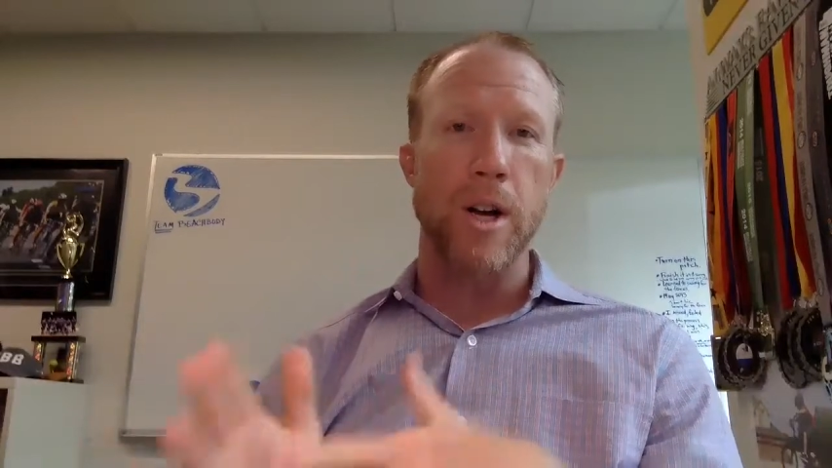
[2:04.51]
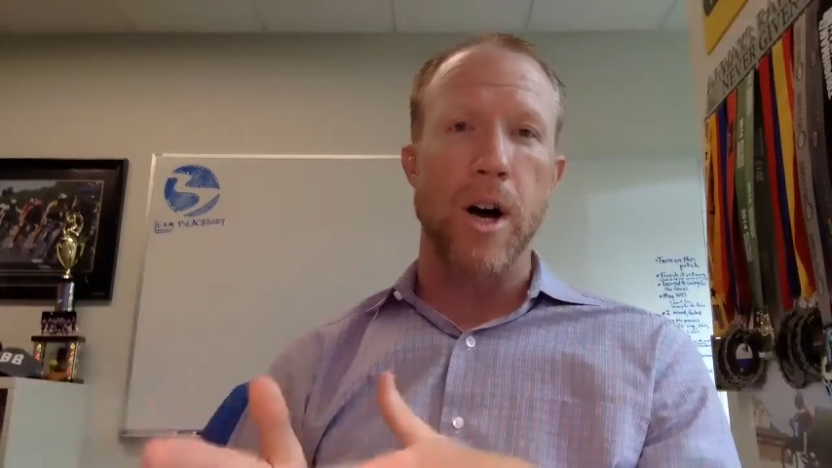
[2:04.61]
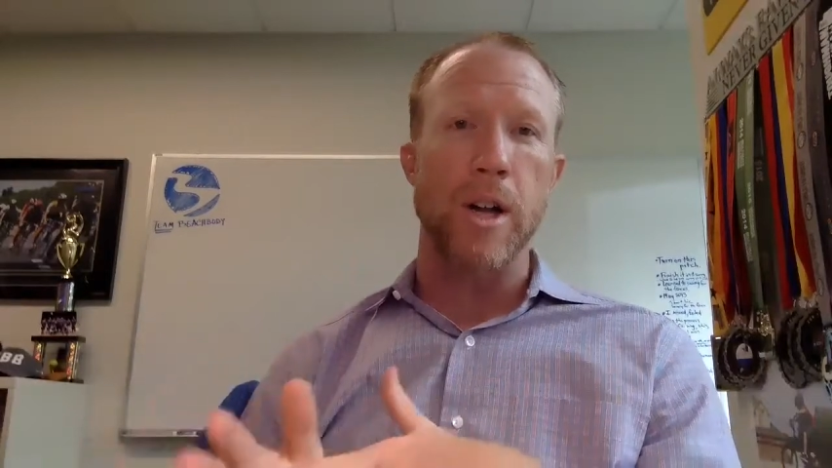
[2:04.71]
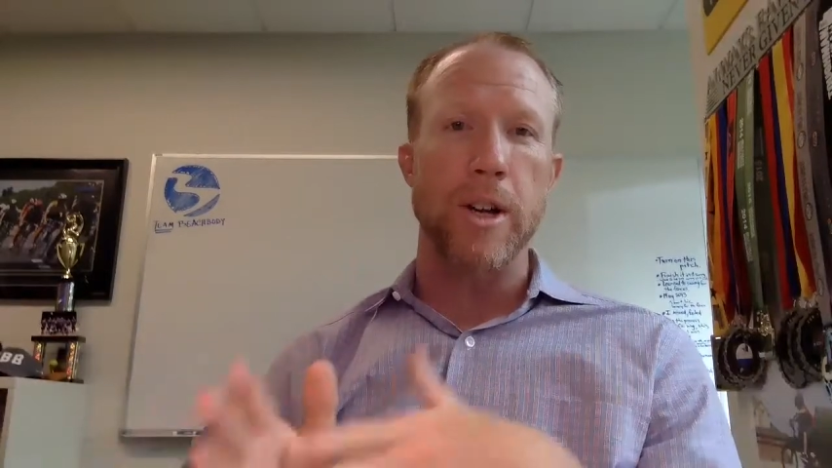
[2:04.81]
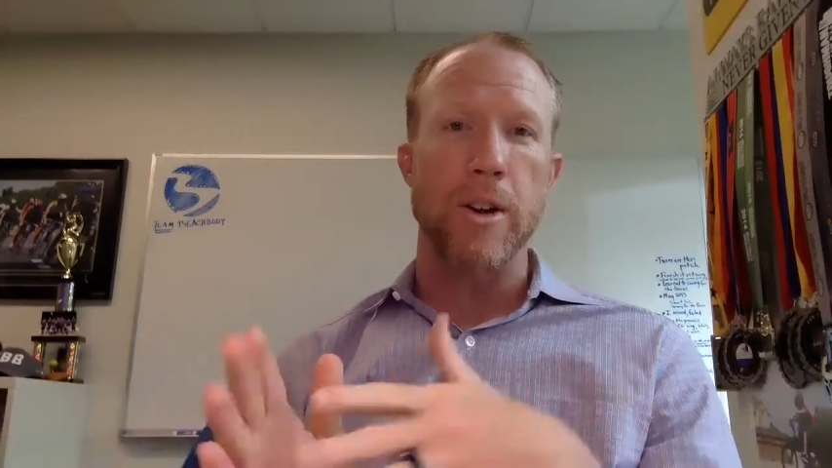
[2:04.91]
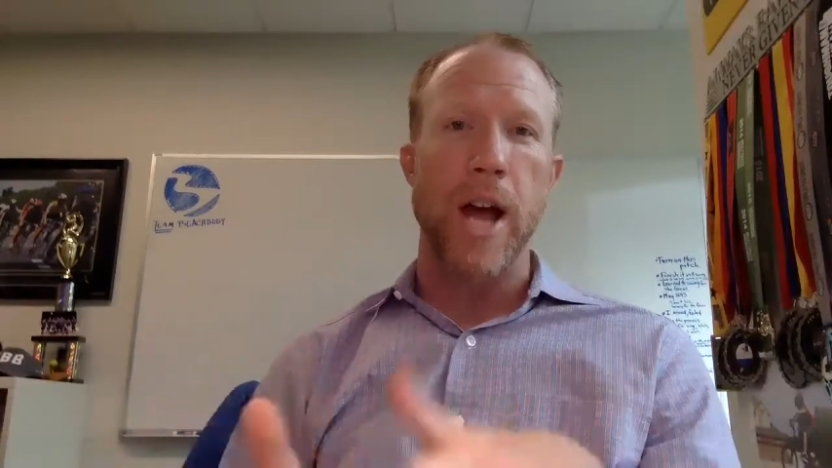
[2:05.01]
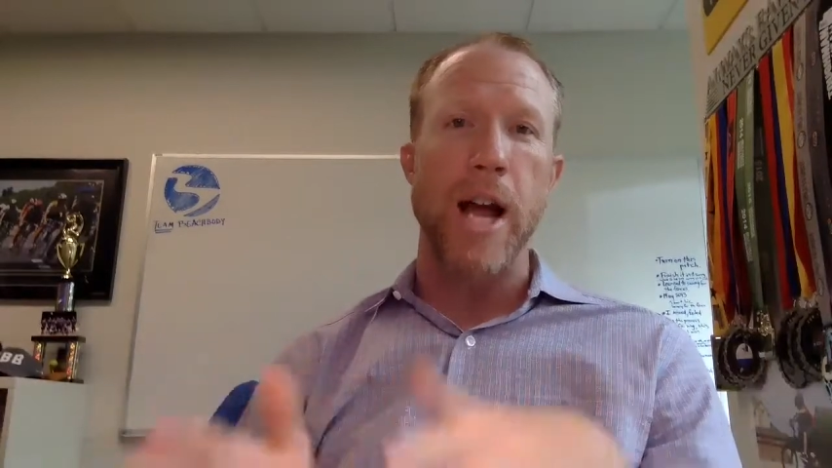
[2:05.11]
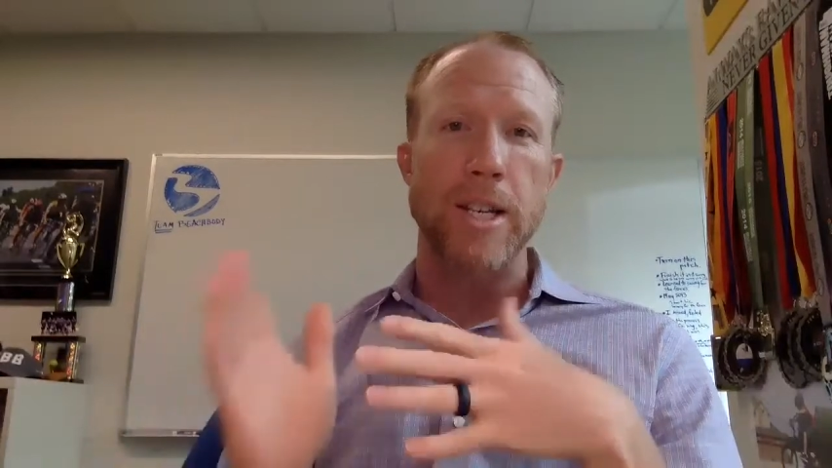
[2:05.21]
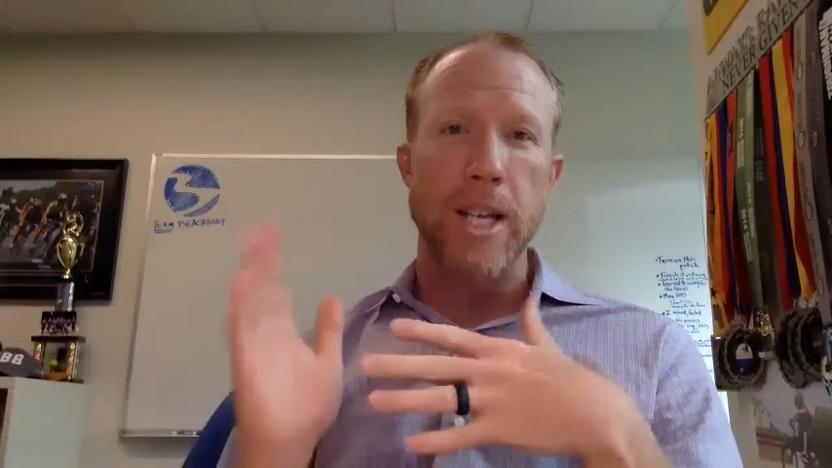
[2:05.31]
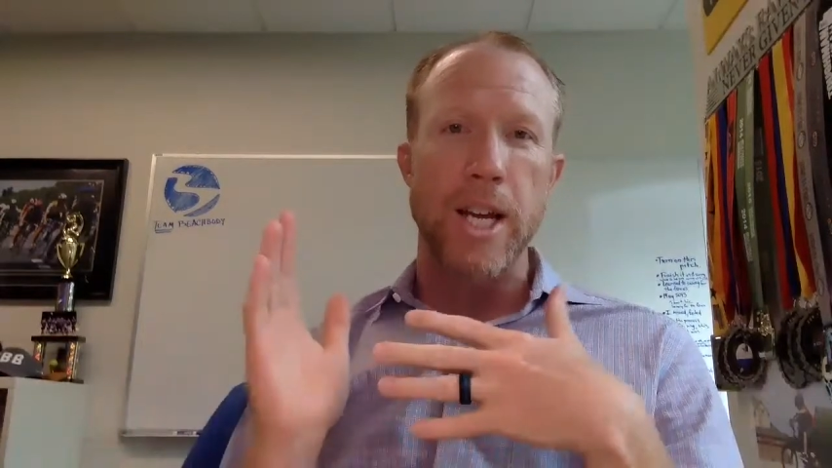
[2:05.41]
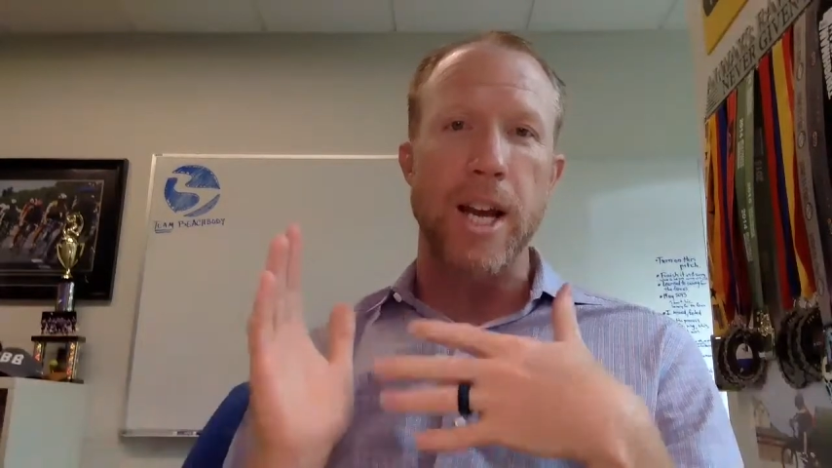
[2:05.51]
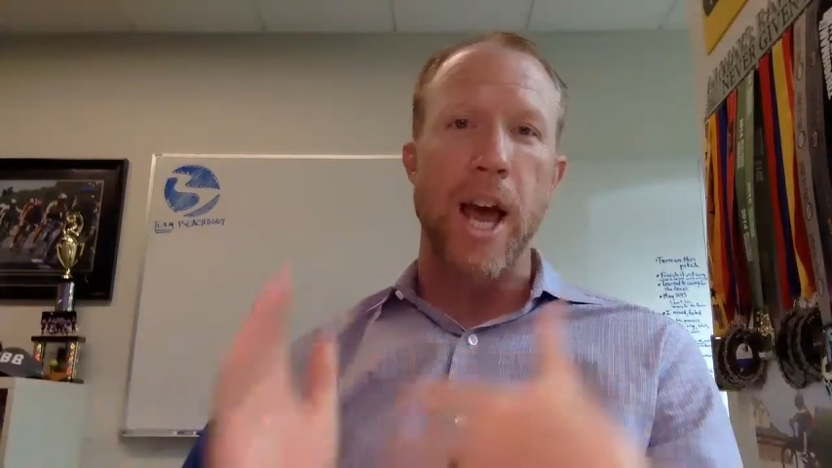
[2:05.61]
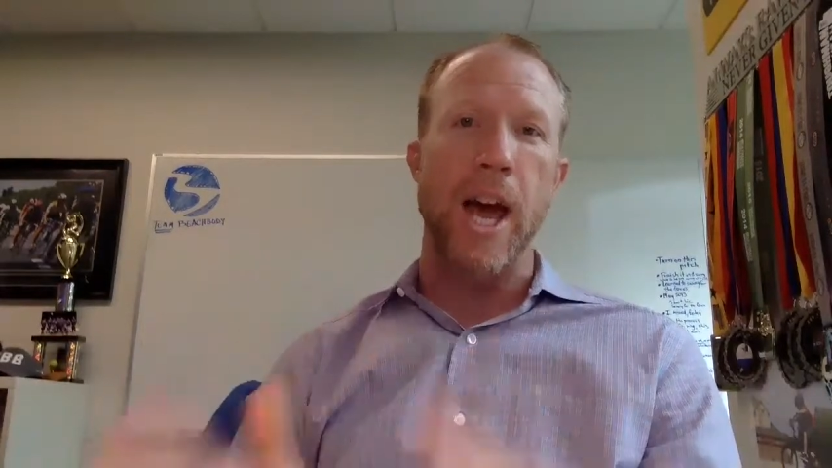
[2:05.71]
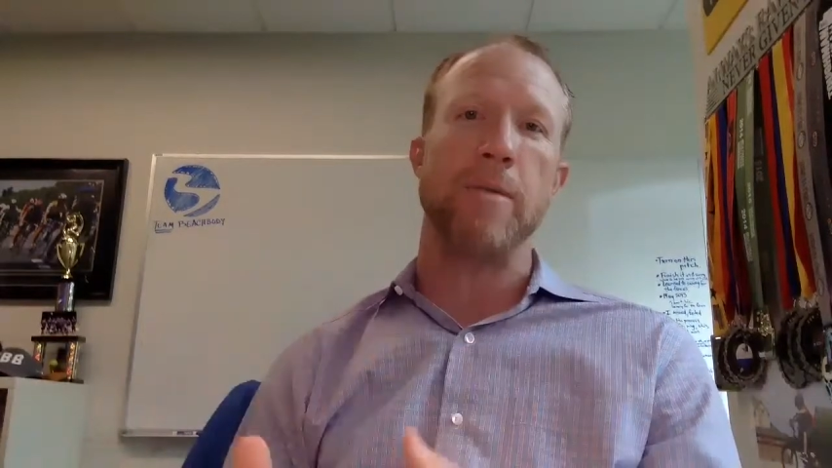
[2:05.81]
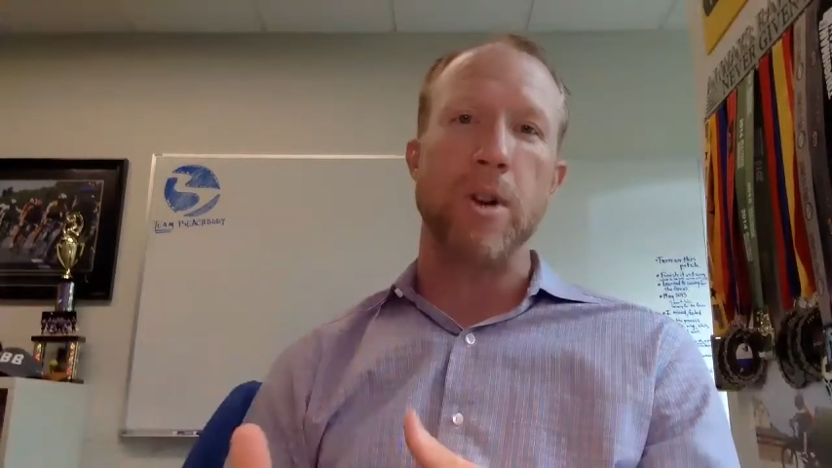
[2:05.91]
Colyar 19
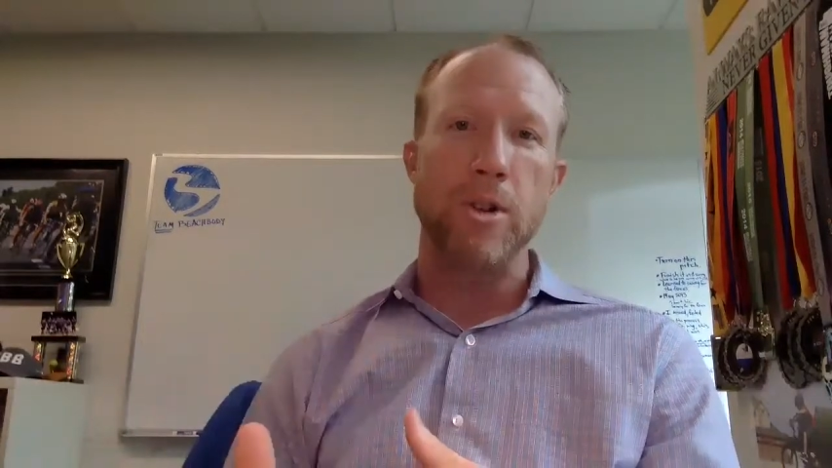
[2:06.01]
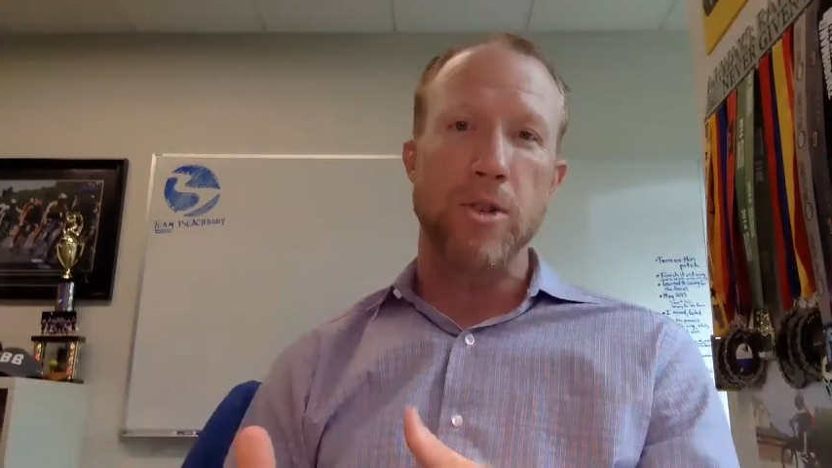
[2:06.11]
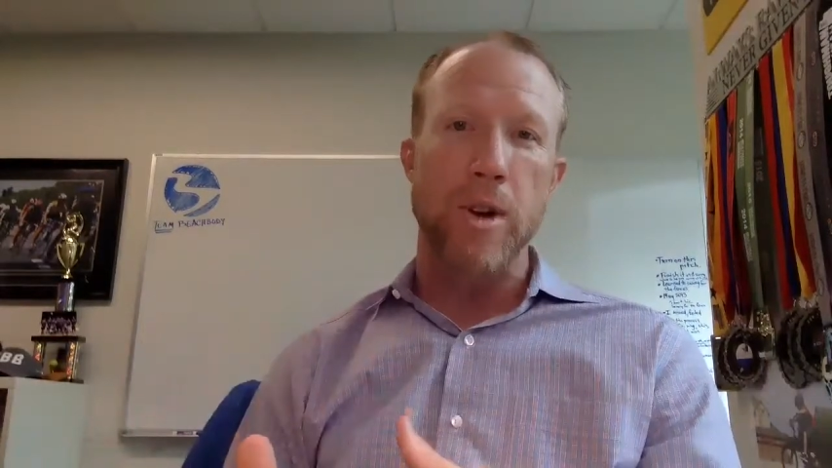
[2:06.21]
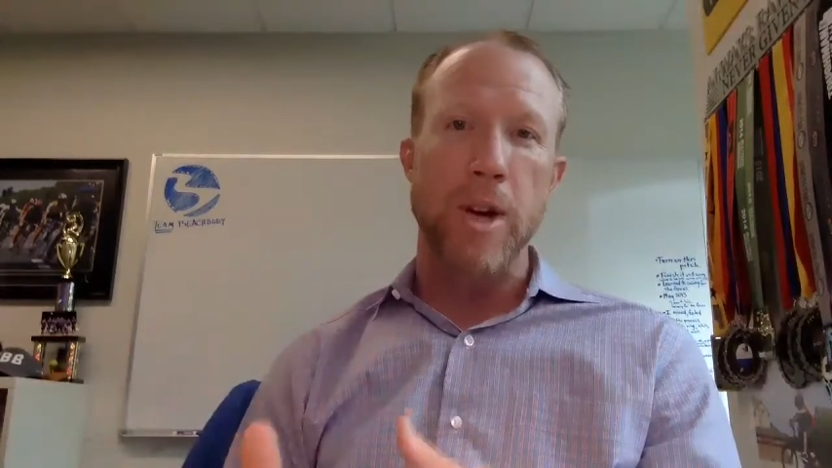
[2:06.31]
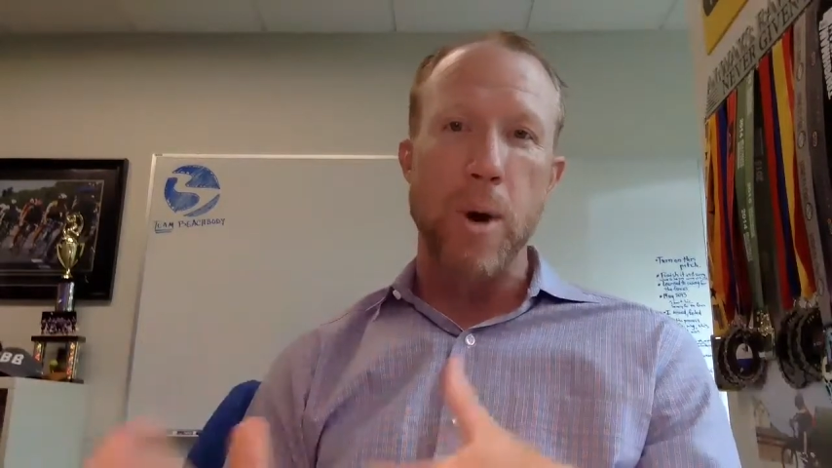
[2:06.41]
anniversary,